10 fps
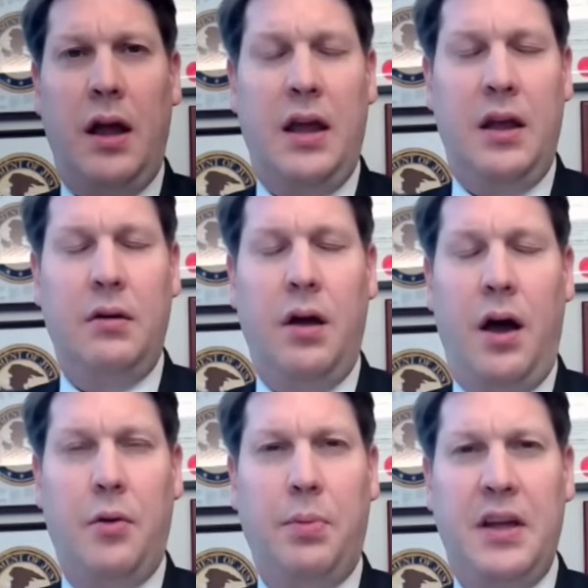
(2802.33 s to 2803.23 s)
in
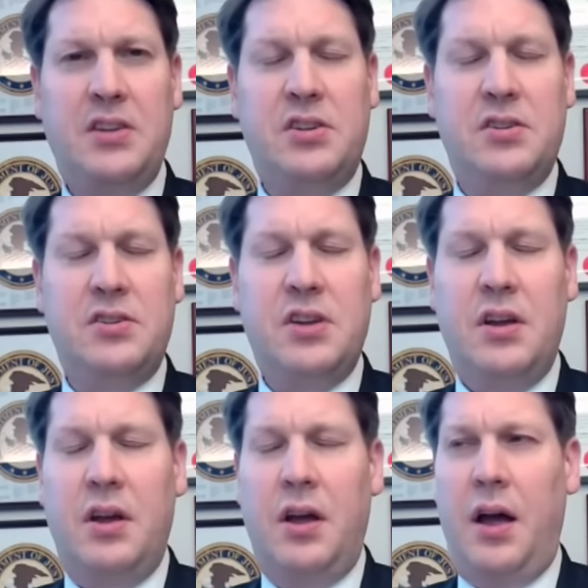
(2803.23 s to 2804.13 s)
other places
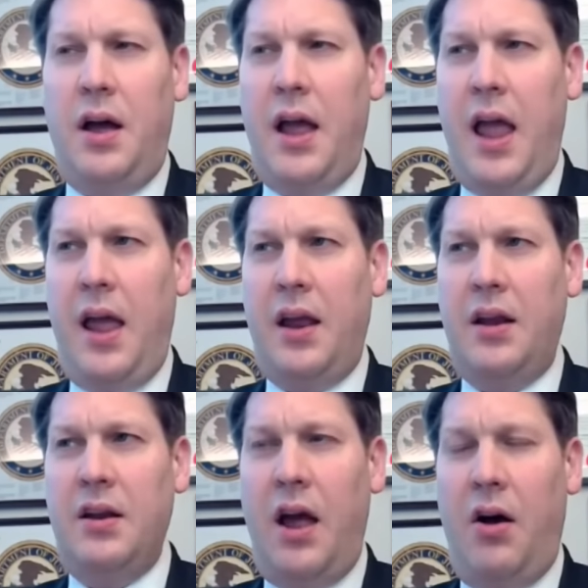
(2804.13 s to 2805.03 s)

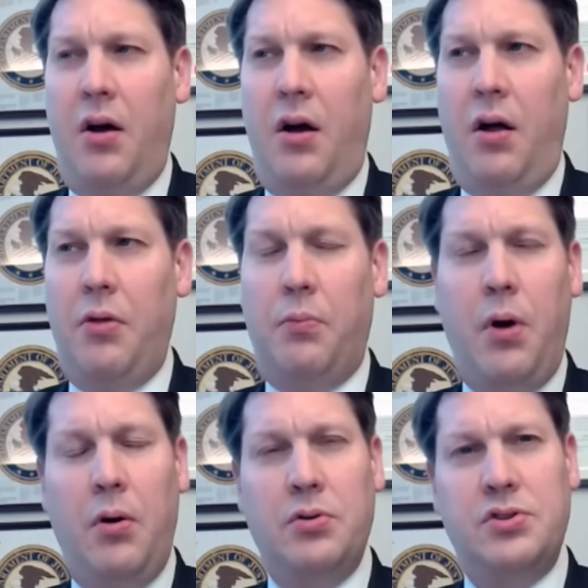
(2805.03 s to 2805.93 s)
and on the
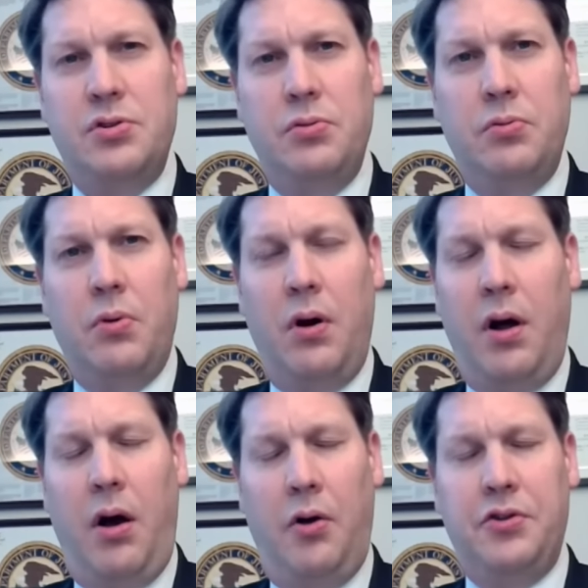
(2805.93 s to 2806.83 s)
road to
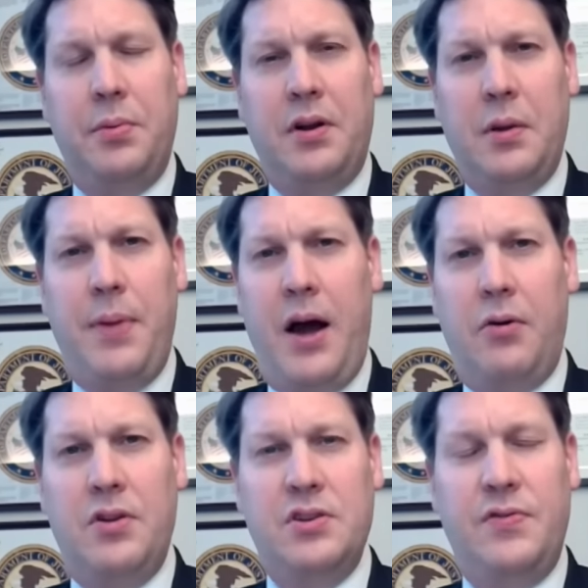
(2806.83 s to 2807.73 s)
ultimately
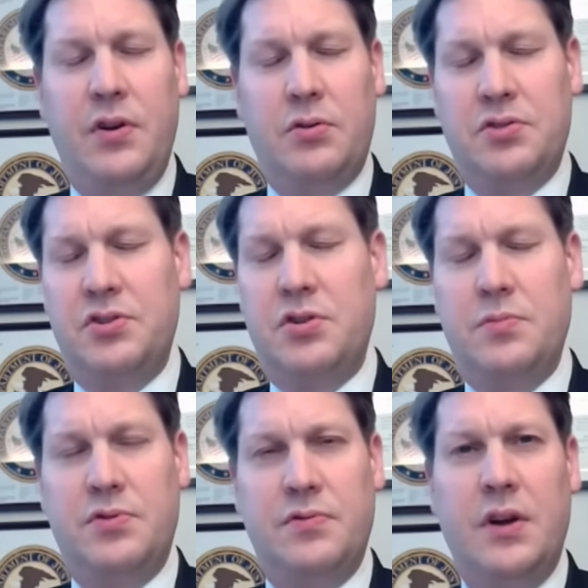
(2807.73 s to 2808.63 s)
powering these vehicles in
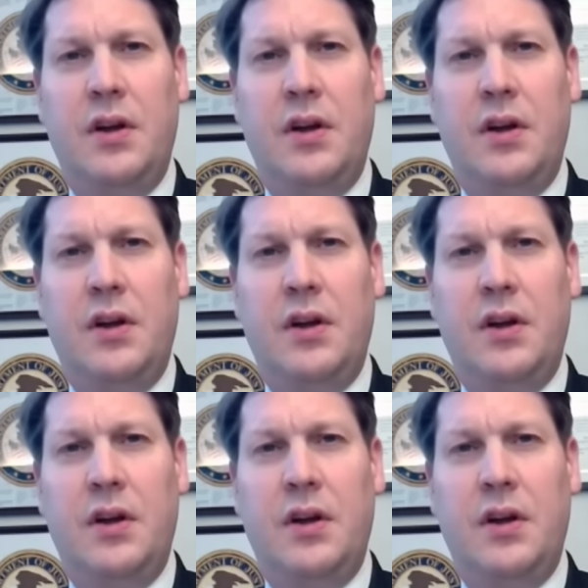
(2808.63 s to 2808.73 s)
terms of